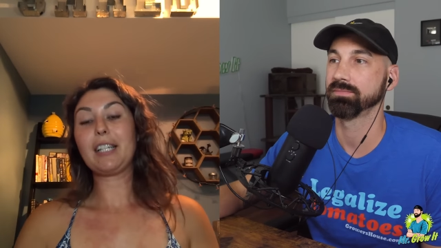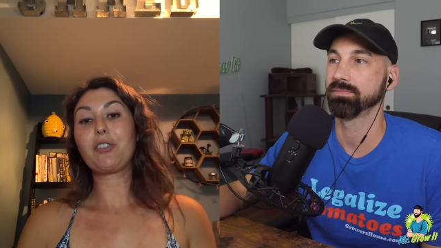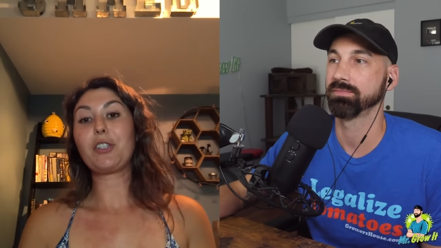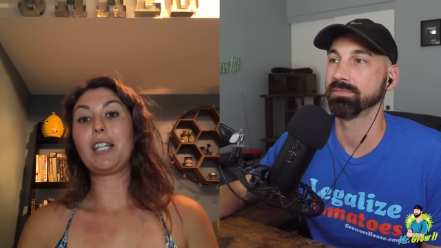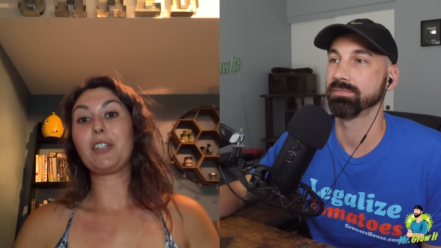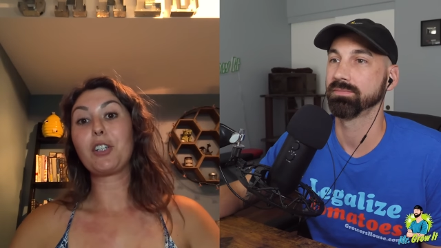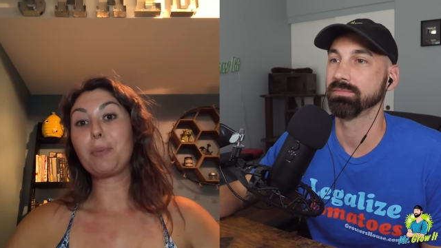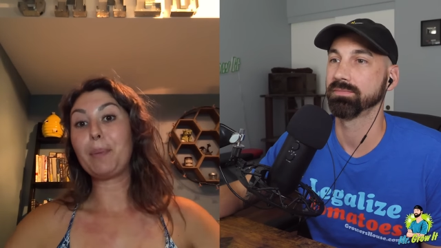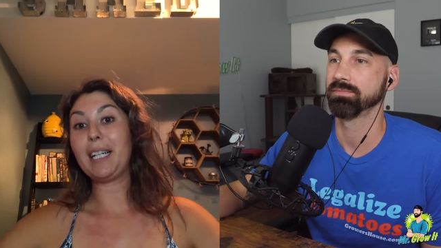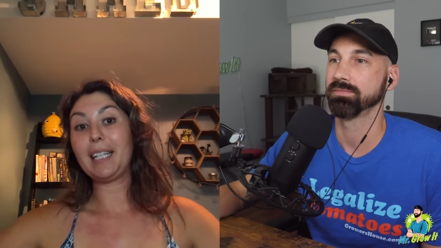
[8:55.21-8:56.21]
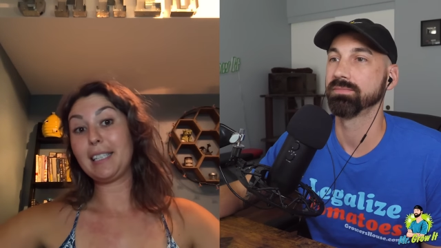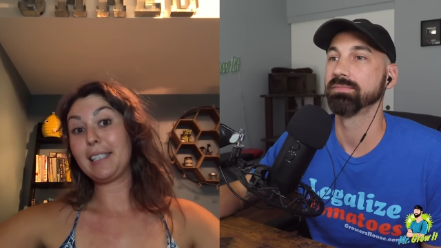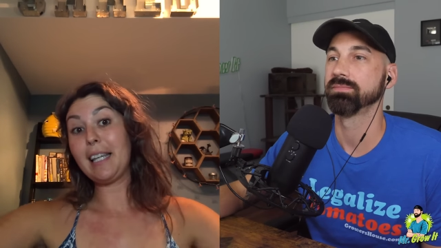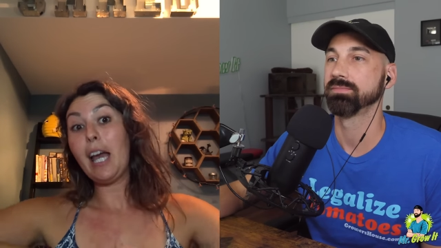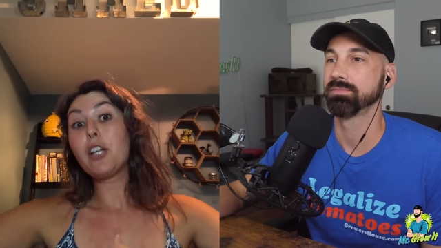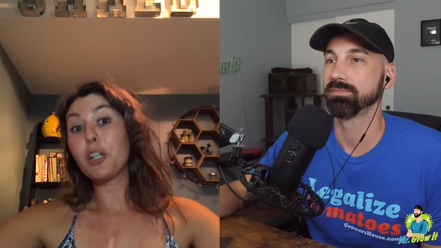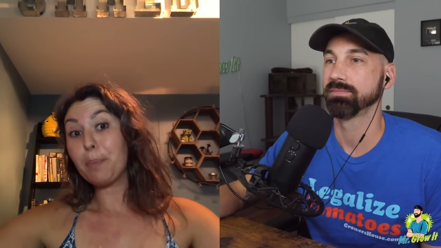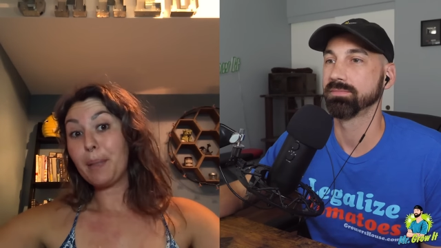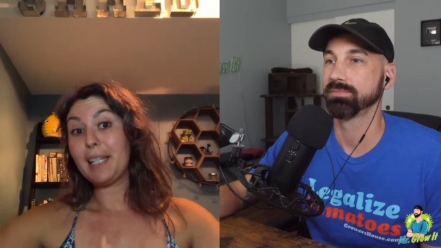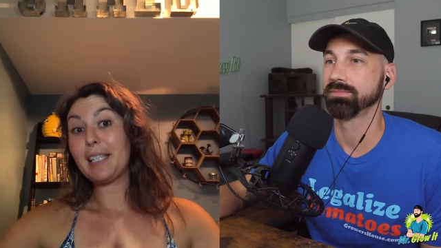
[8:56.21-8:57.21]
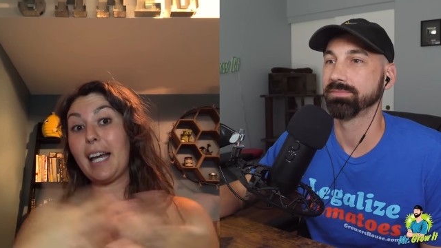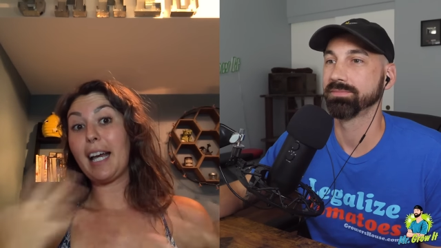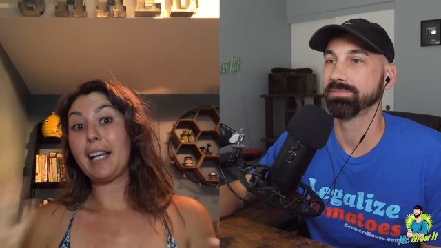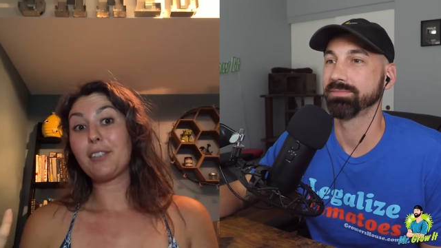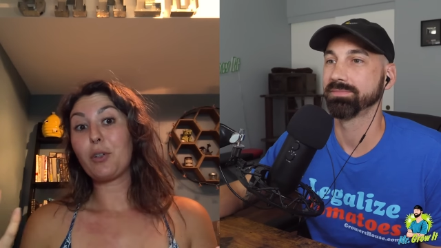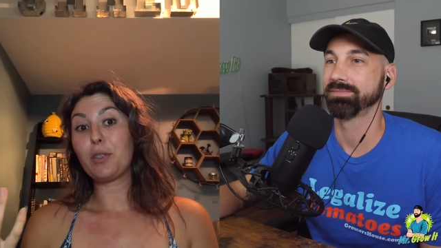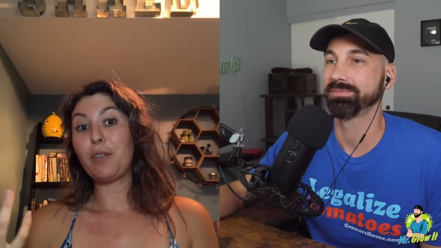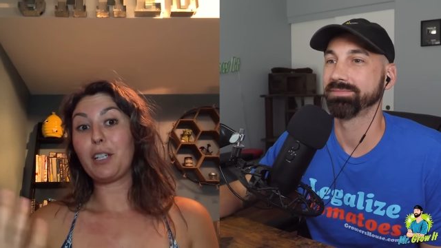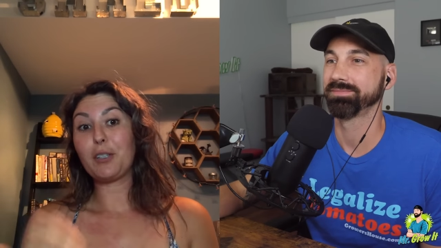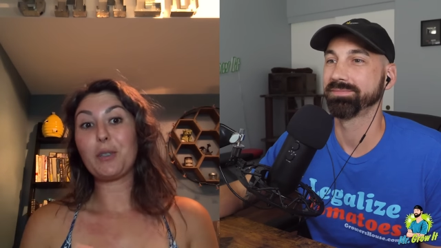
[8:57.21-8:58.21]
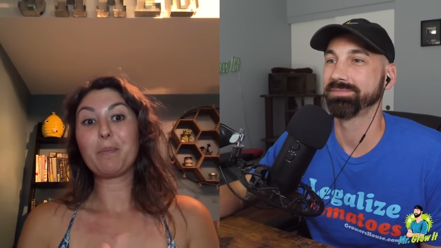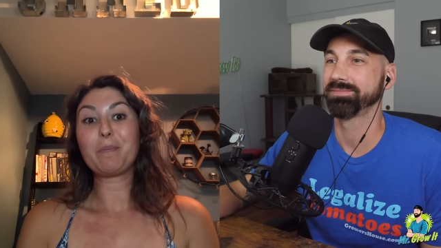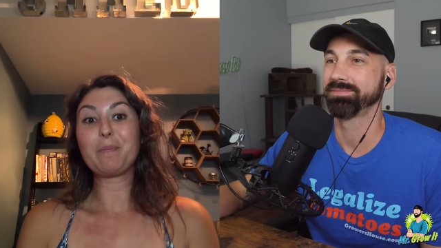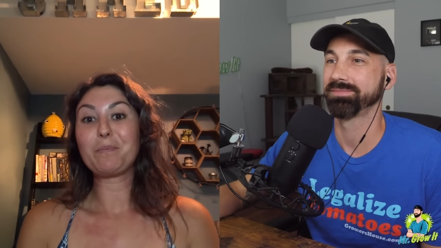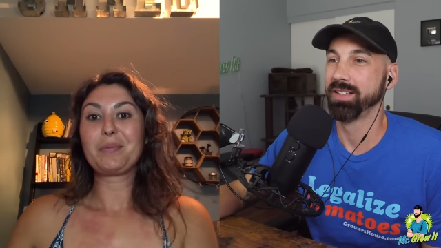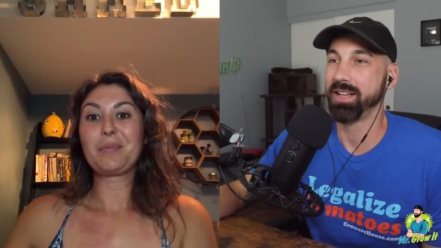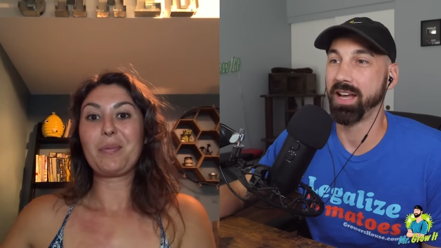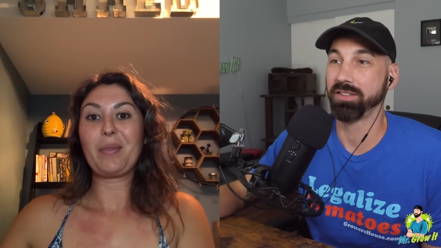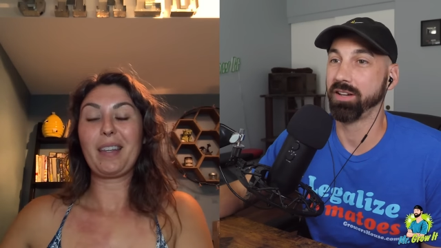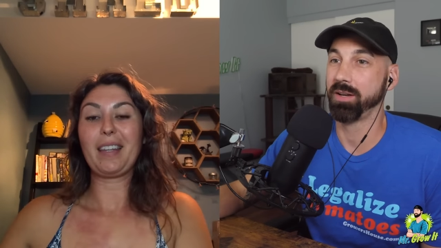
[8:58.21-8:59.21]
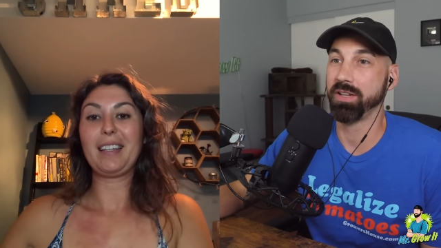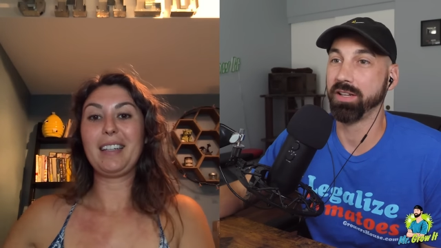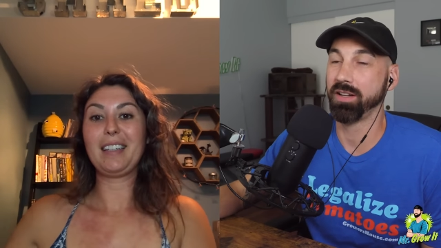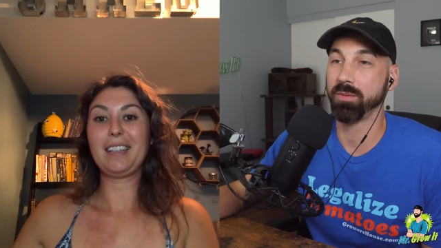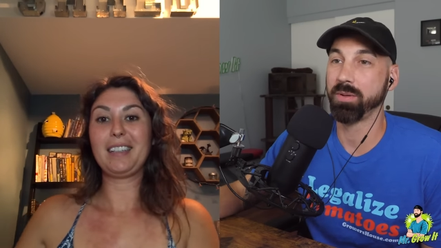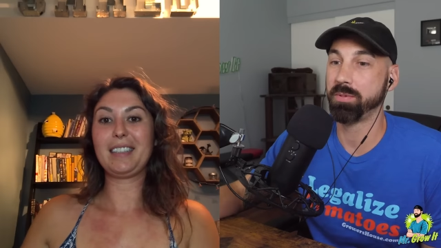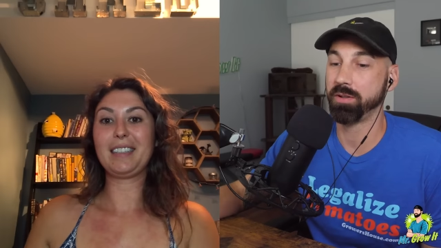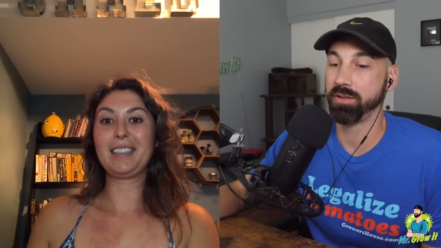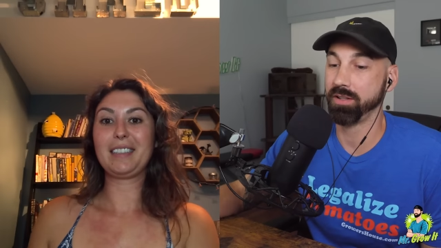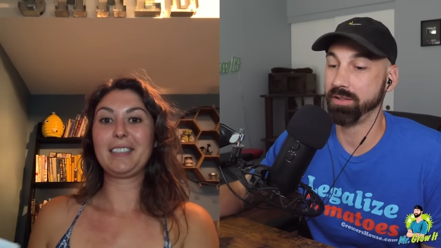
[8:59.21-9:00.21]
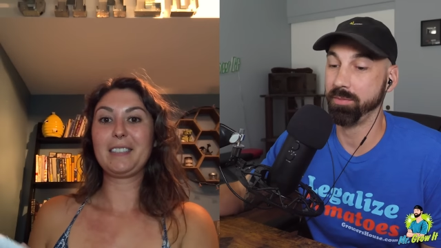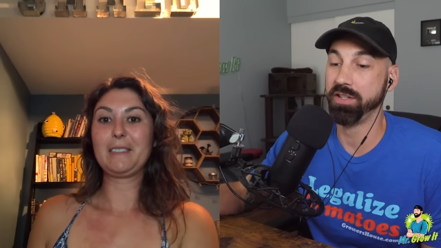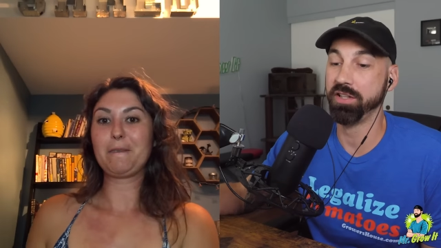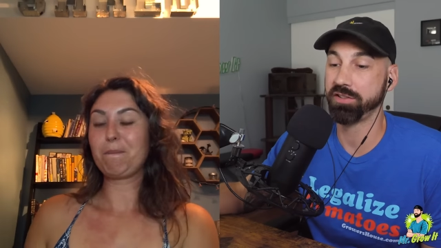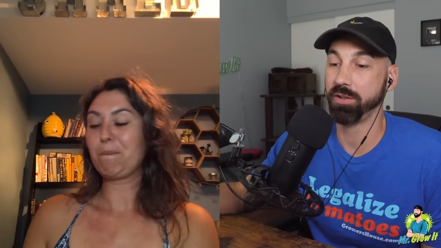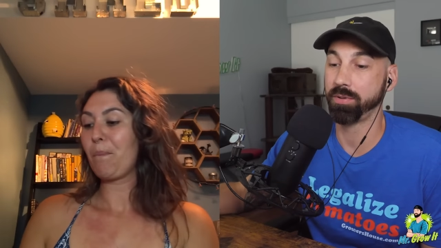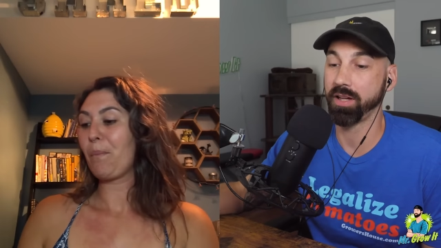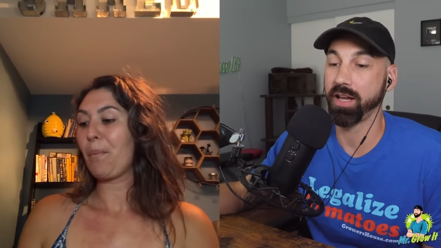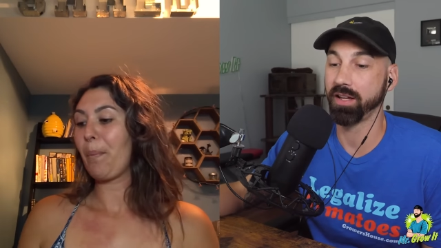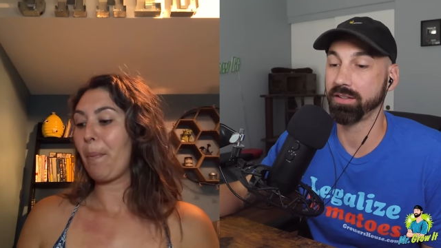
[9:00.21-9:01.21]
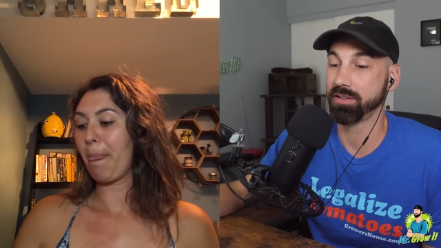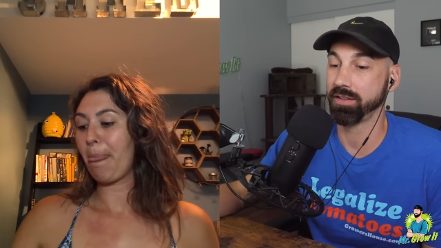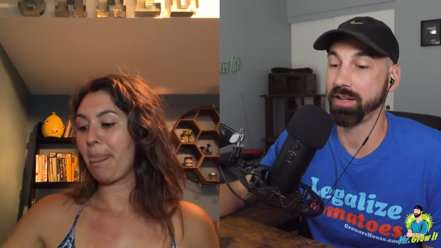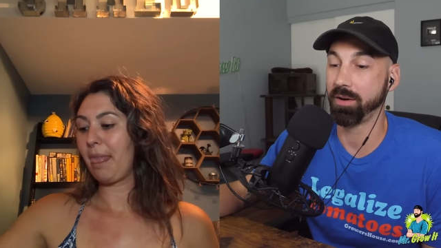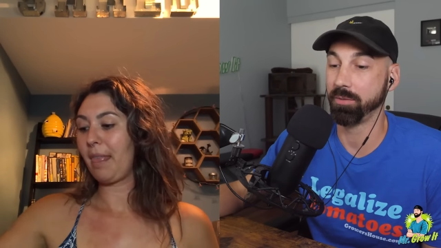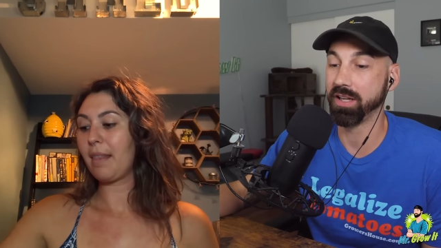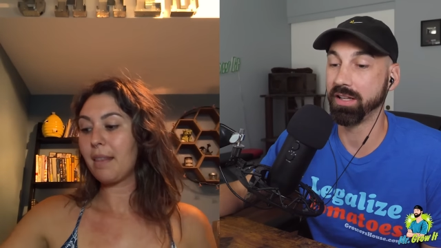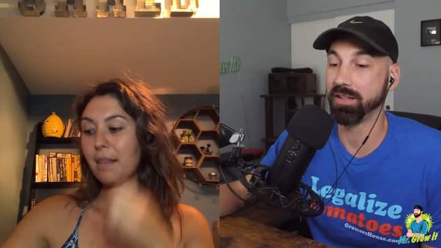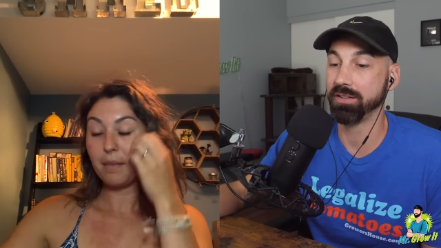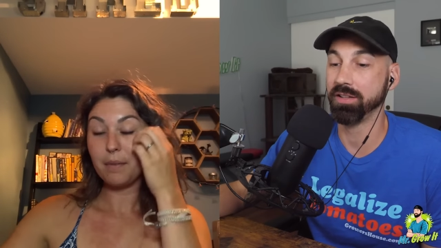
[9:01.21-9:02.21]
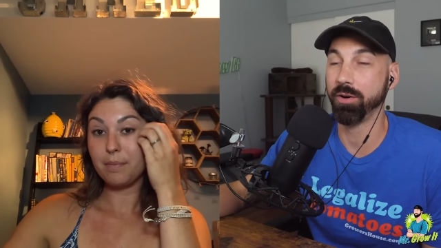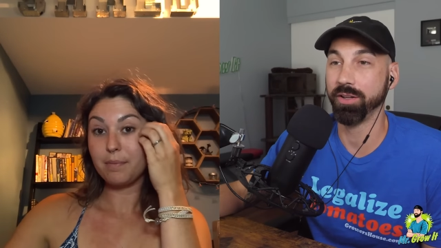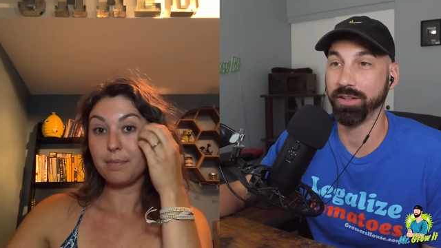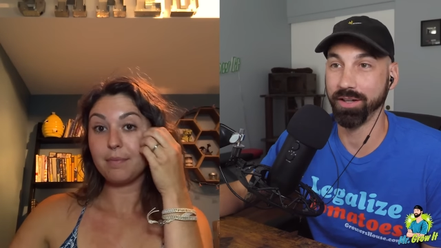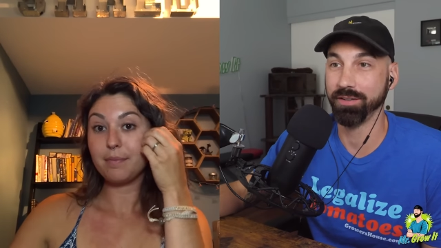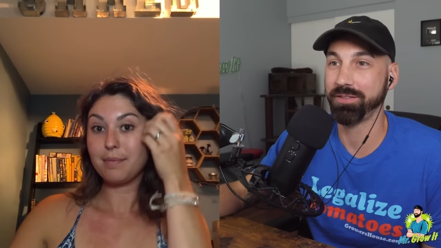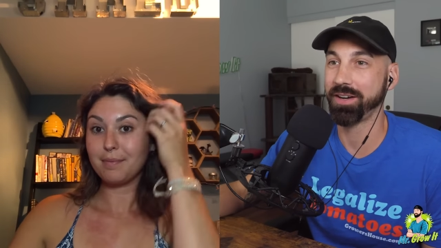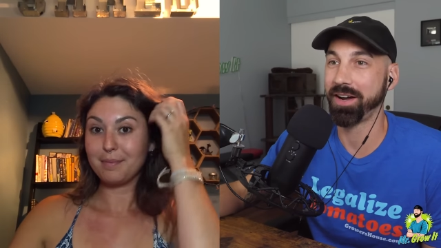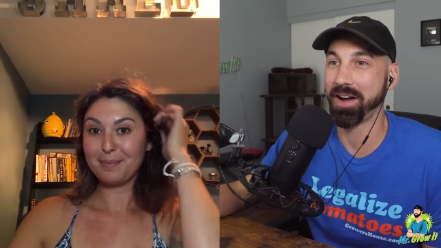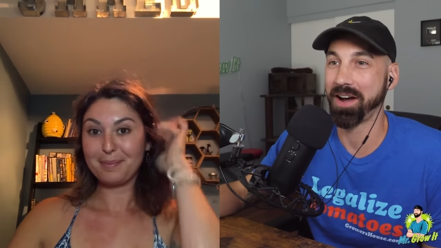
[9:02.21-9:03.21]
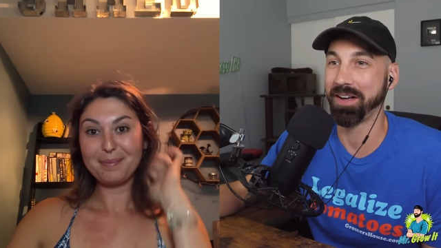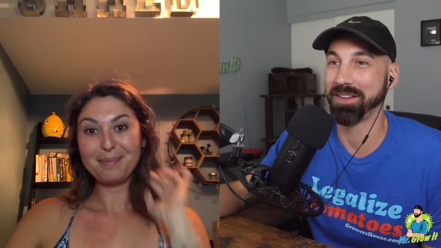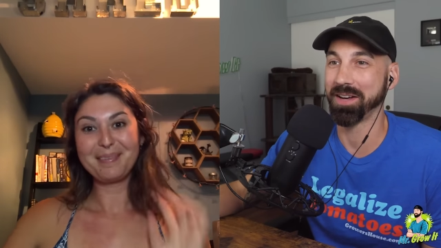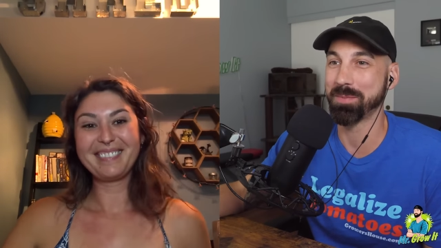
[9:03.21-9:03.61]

Speaker 1: as interested in terpenes as cultivators.
Speaker 2: Yeah, so I mean, a lot of people, the medicinal plant that we know and love, a lot